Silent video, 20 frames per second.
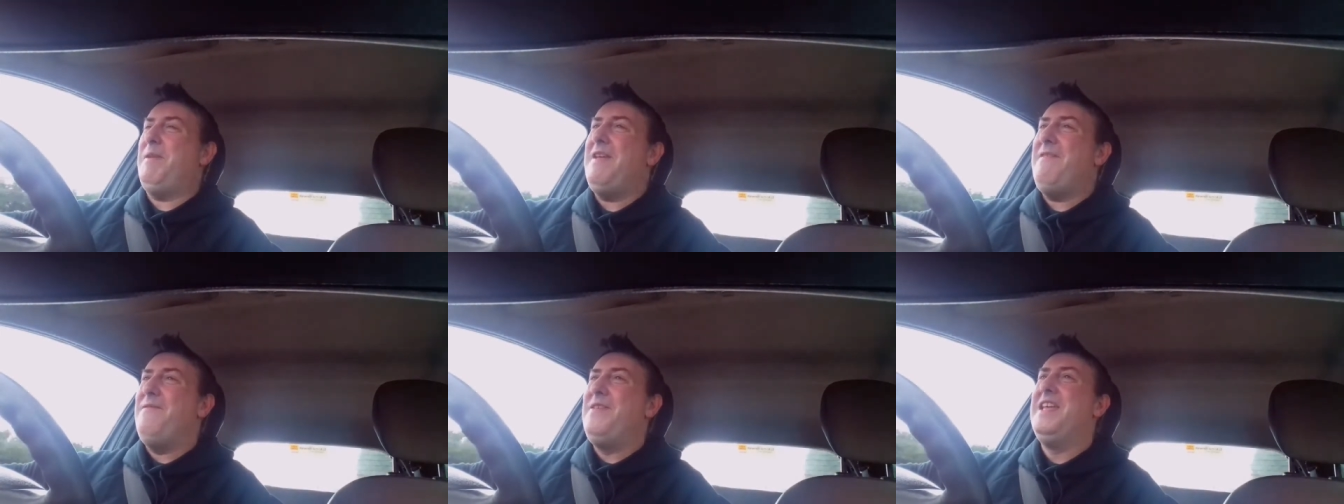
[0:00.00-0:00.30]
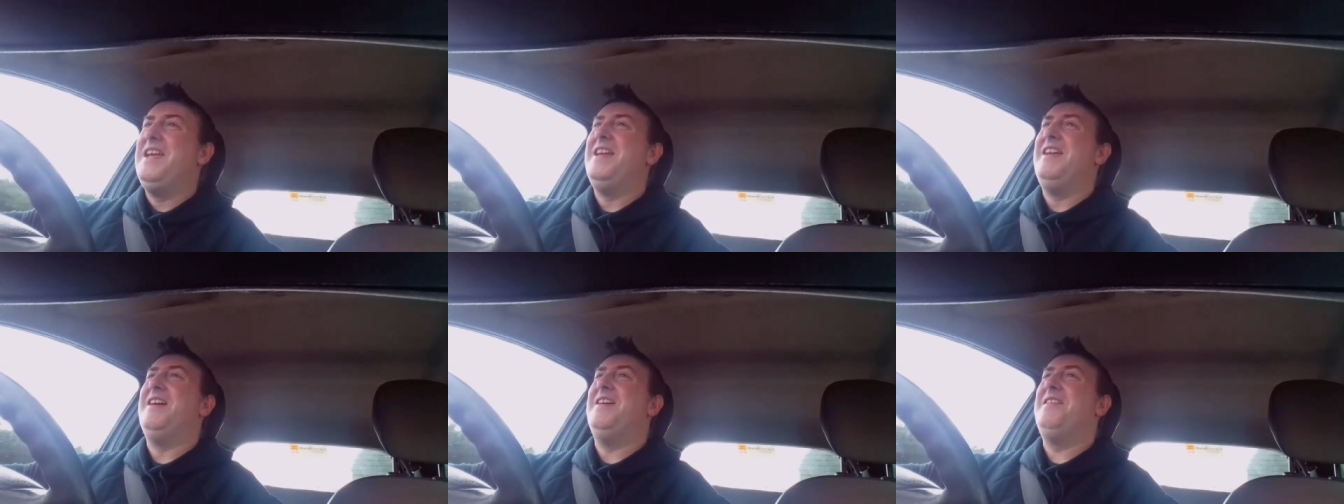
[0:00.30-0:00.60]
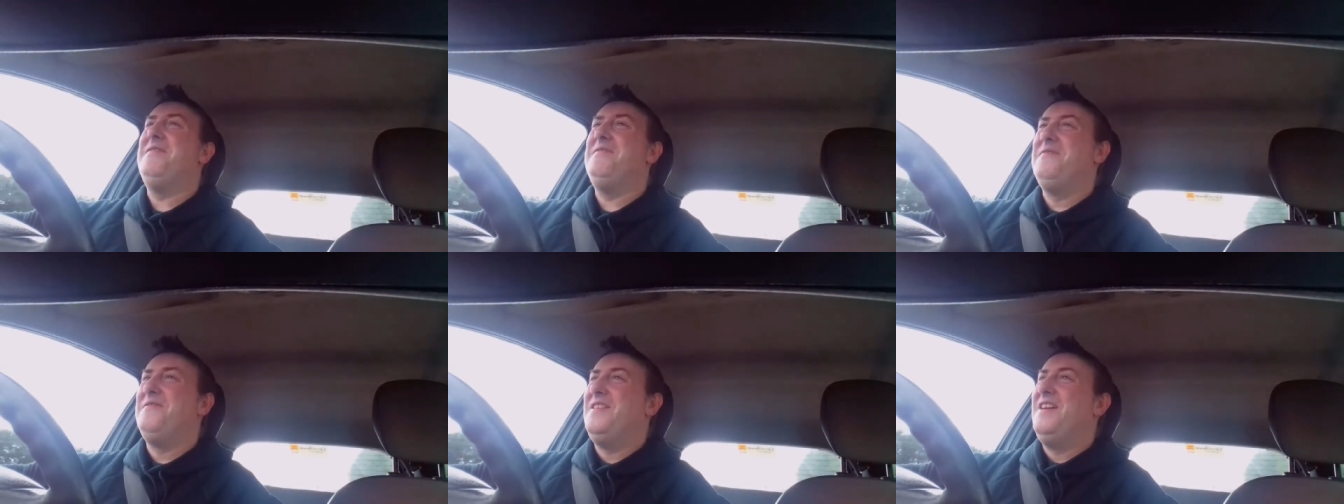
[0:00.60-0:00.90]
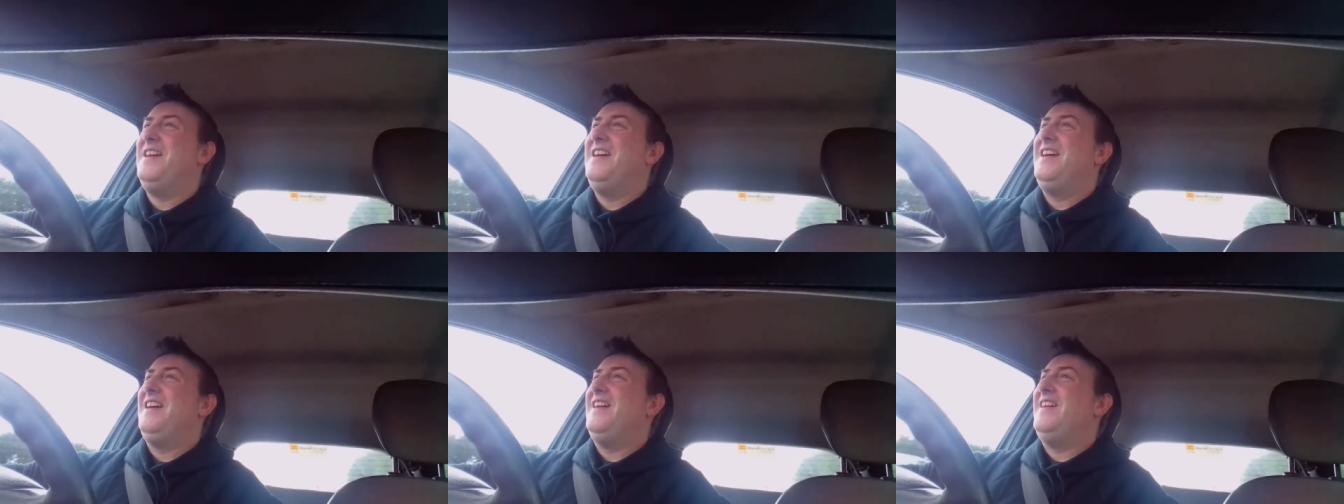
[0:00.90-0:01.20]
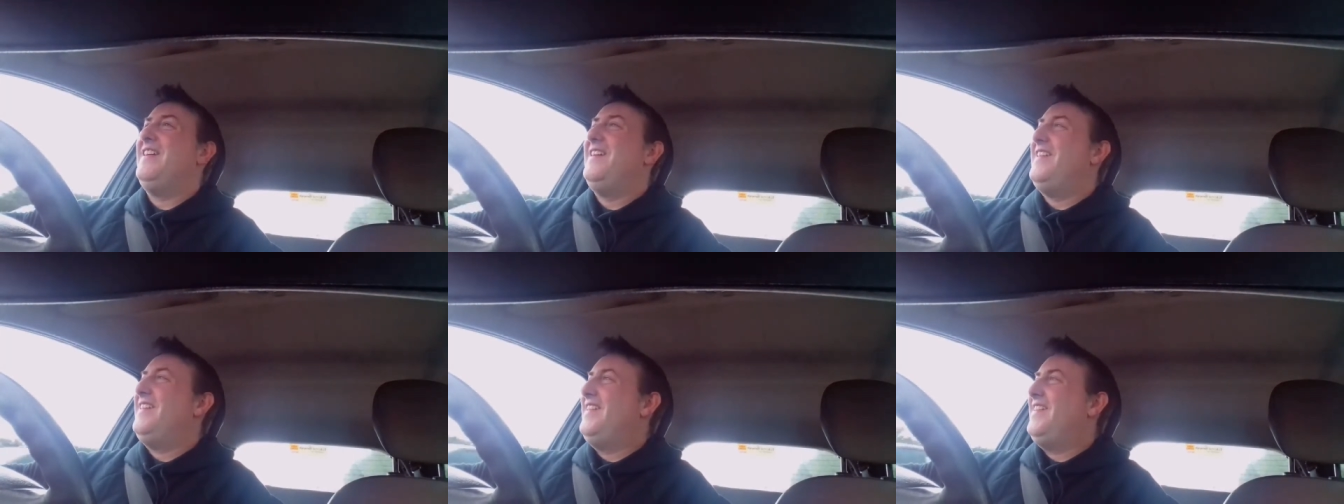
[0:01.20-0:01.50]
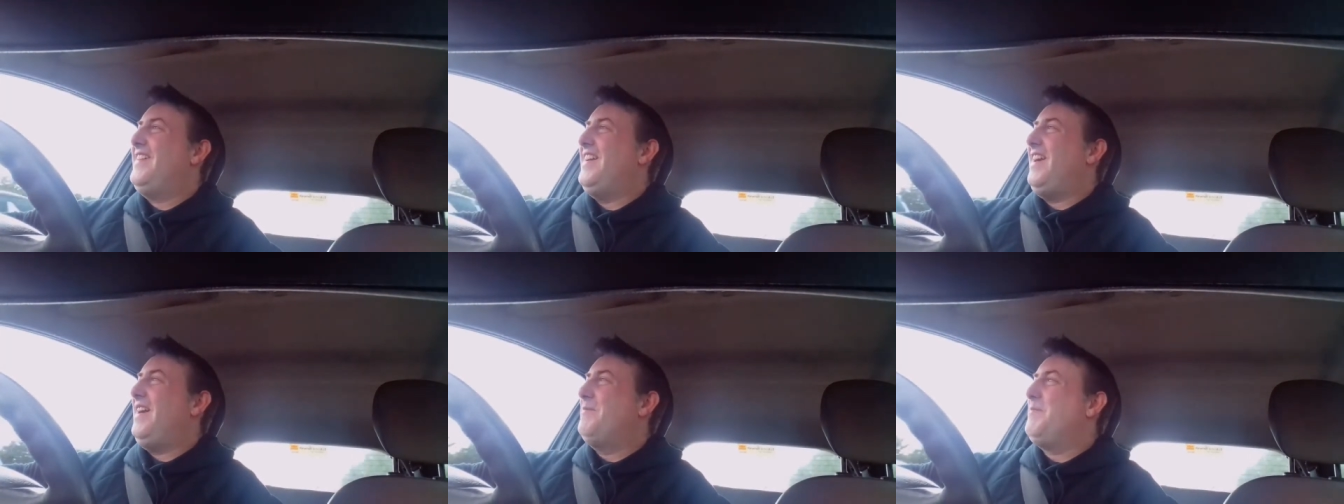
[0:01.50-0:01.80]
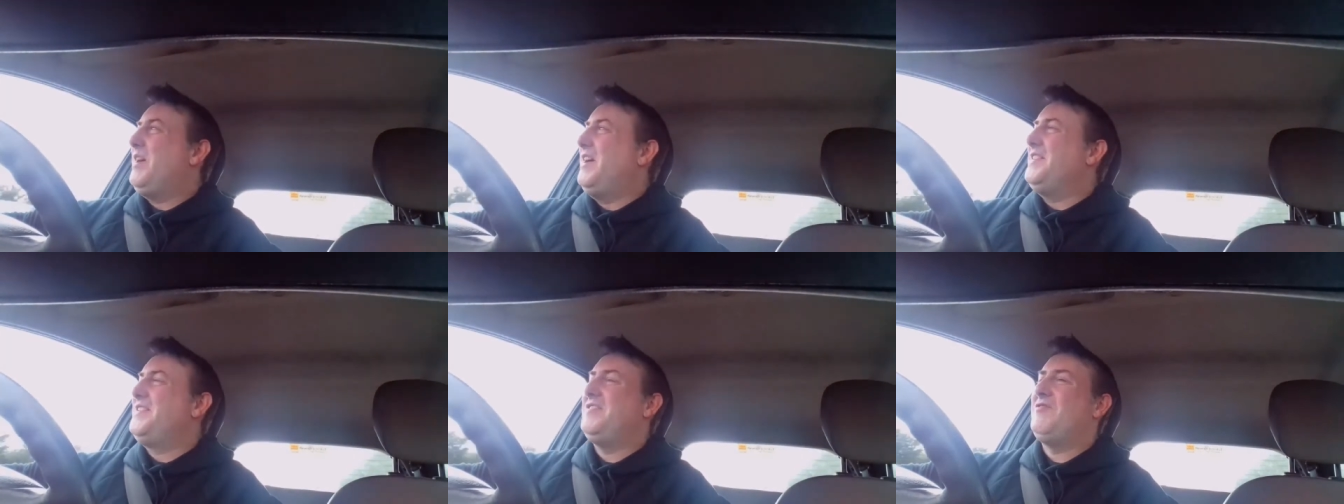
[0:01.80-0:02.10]
pithy enough. Uh,
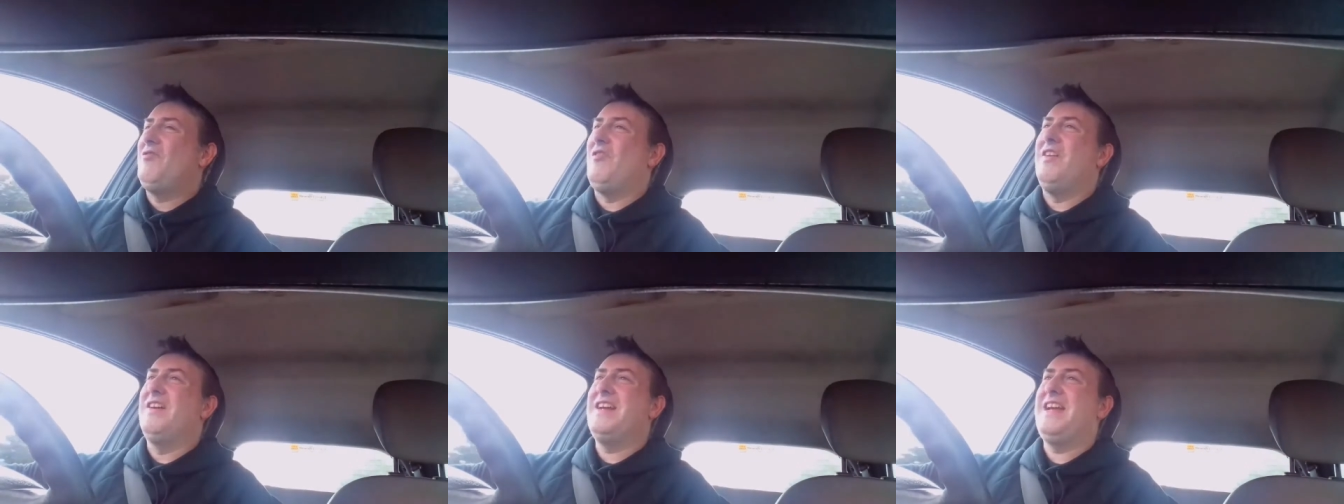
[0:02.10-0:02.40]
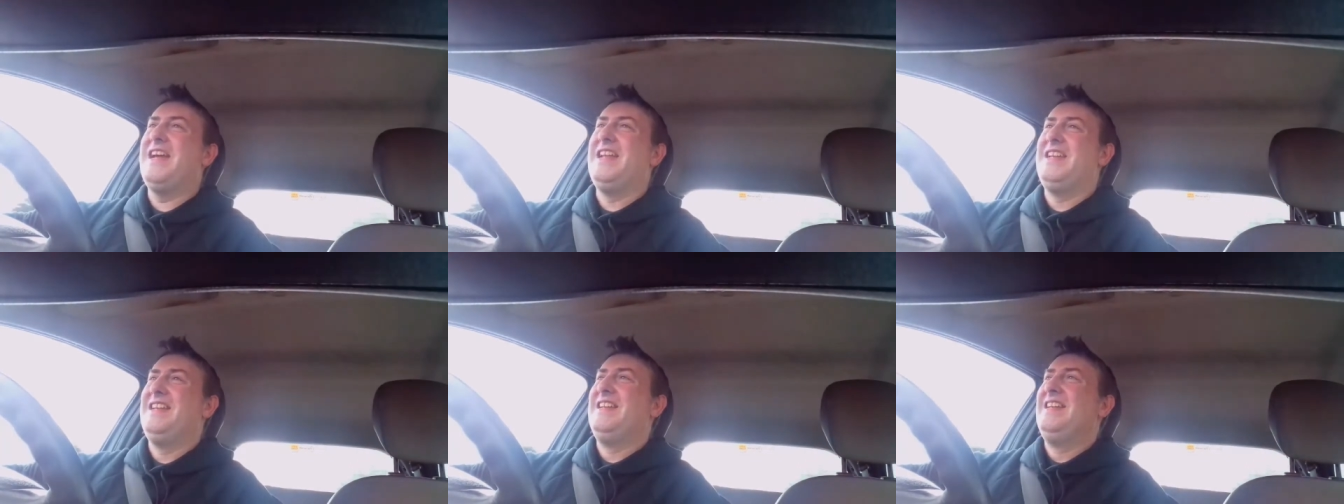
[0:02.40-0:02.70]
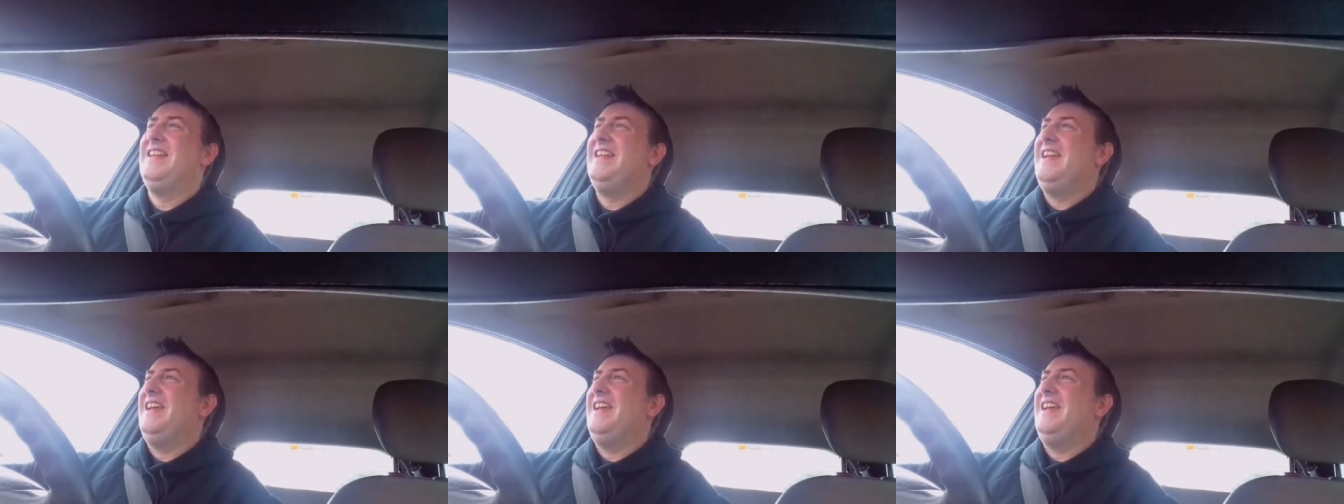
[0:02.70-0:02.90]
I'm going to try again.